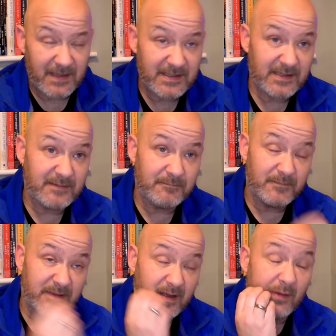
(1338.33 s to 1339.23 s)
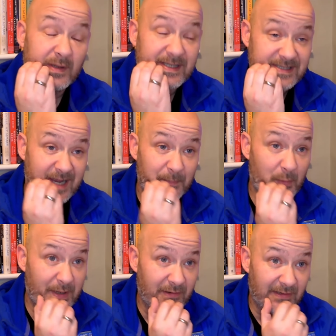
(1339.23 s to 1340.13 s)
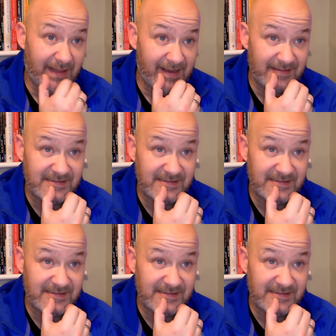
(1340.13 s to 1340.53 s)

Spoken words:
I did, the only time I went online